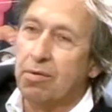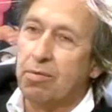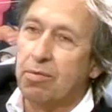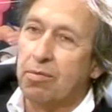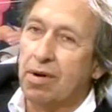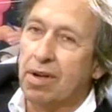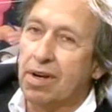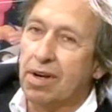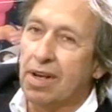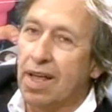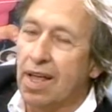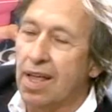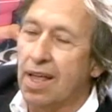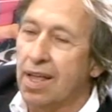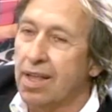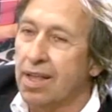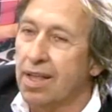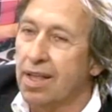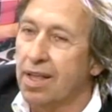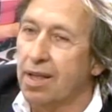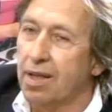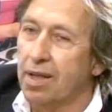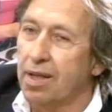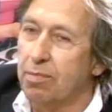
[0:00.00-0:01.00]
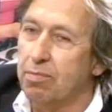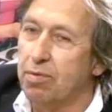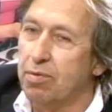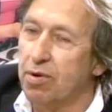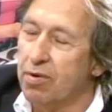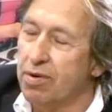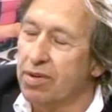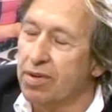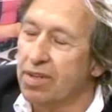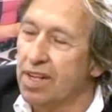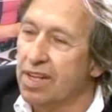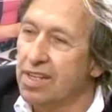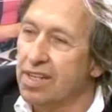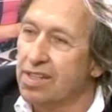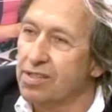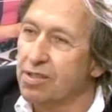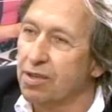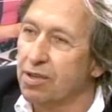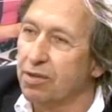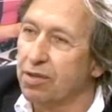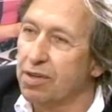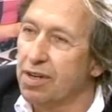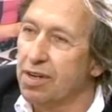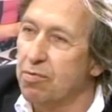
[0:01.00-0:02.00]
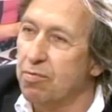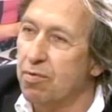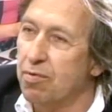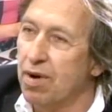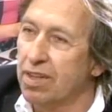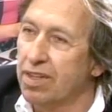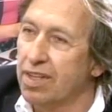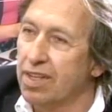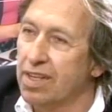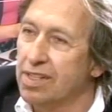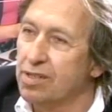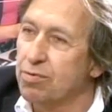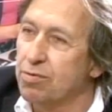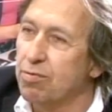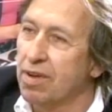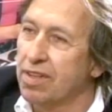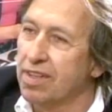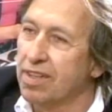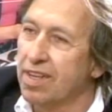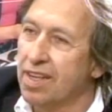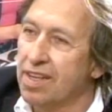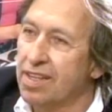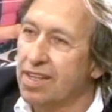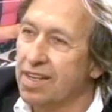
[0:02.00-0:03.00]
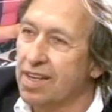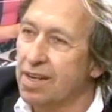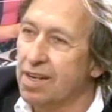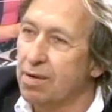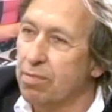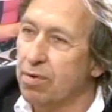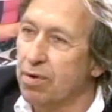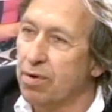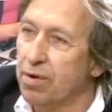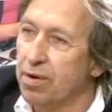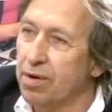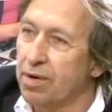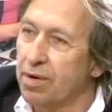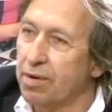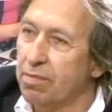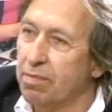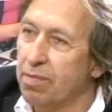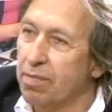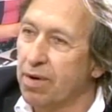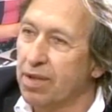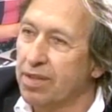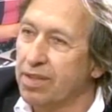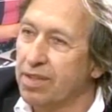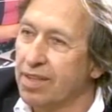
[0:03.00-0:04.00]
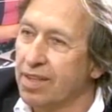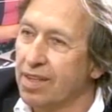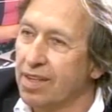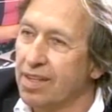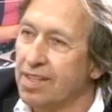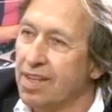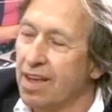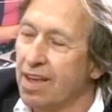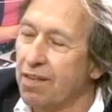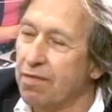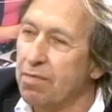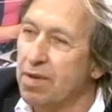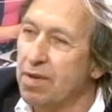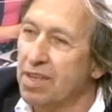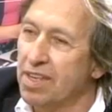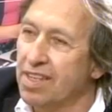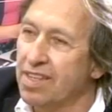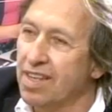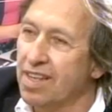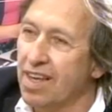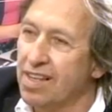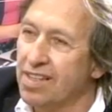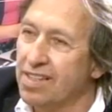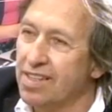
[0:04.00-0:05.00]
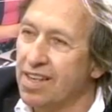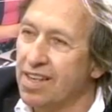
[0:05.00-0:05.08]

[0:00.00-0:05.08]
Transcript: Well, apparently it's not only one day, it's one day in Tilburg, but they have many days in